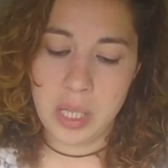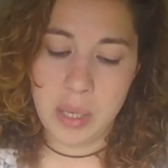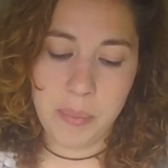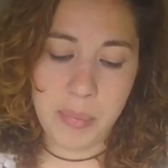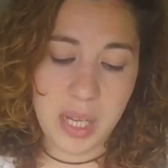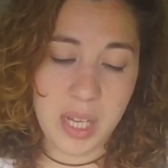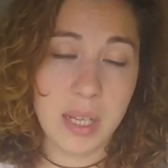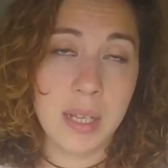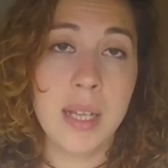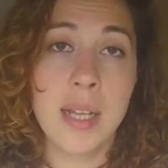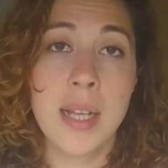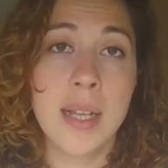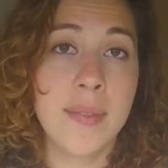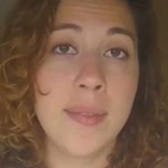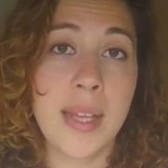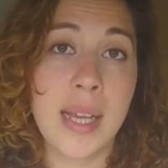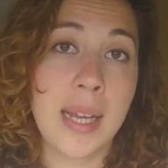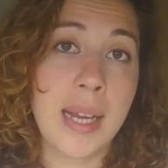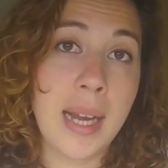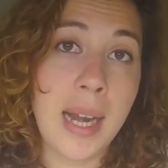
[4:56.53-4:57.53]
I mean,
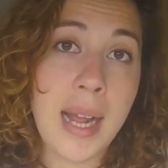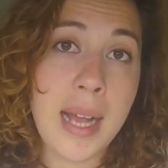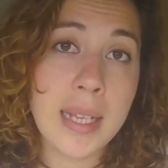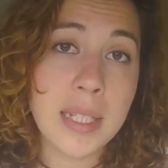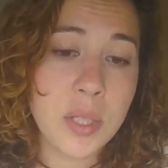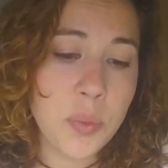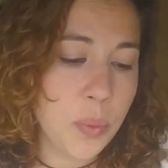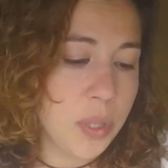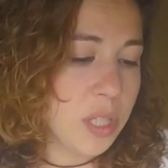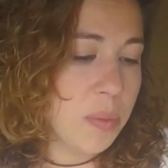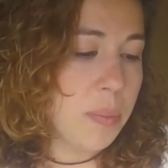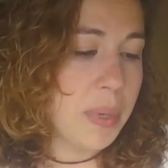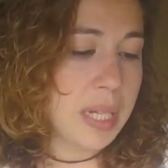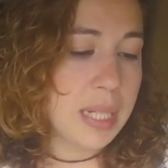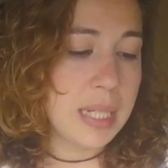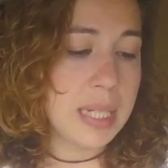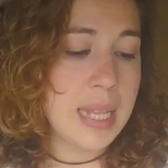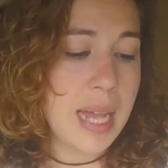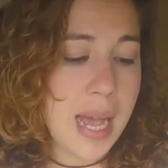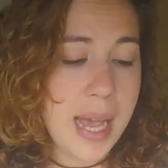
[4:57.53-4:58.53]
they're glass, which
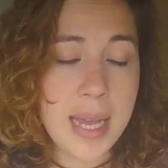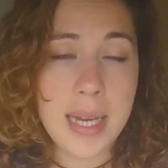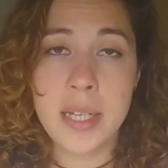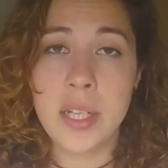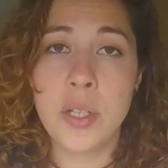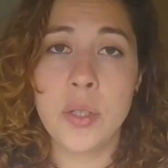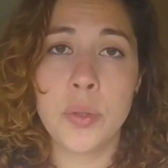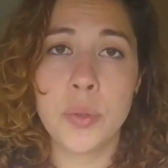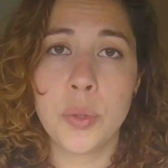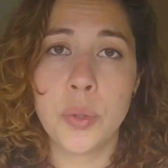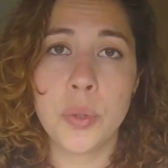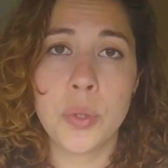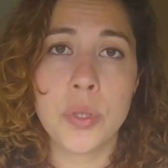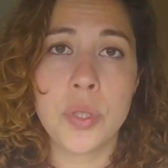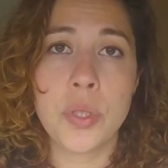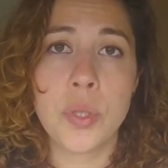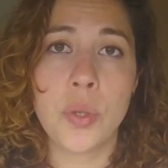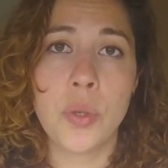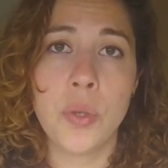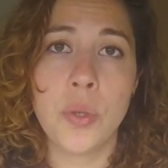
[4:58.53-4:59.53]
means that any
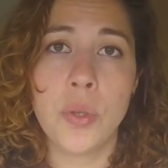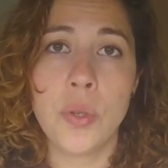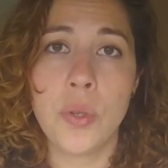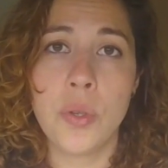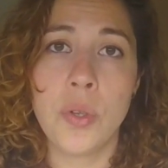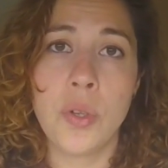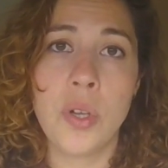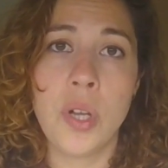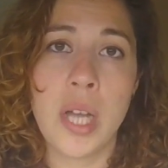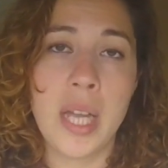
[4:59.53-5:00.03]
odors or